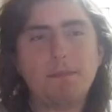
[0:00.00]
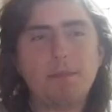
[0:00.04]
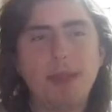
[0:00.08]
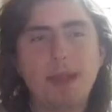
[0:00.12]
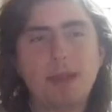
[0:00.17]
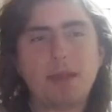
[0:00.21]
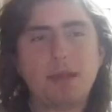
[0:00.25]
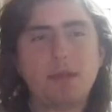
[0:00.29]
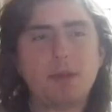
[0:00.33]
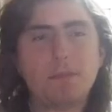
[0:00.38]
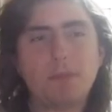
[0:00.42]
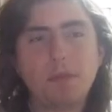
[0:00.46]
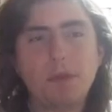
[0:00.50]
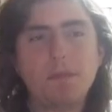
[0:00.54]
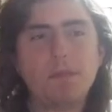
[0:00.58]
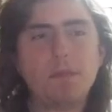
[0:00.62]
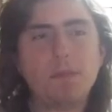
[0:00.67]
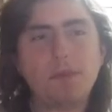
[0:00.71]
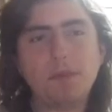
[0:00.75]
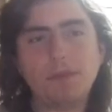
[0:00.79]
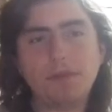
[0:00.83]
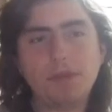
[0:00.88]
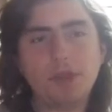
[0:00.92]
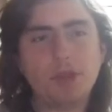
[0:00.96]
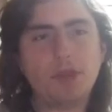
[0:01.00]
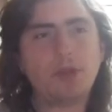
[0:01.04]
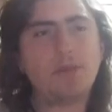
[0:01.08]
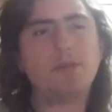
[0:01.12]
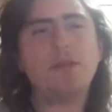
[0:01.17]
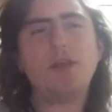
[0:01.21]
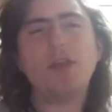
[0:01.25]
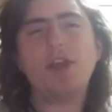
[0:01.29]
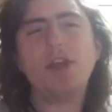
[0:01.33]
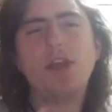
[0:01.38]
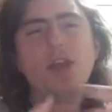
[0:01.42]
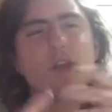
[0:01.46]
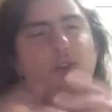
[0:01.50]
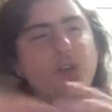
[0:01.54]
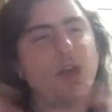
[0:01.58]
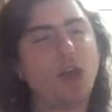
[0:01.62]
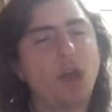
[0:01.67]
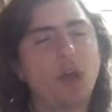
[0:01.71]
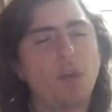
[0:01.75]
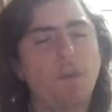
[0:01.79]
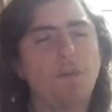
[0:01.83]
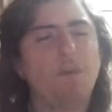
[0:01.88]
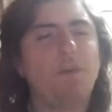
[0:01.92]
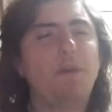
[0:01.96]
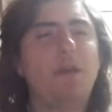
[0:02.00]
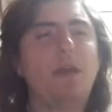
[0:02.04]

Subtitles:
the best superhero movie of the year. No.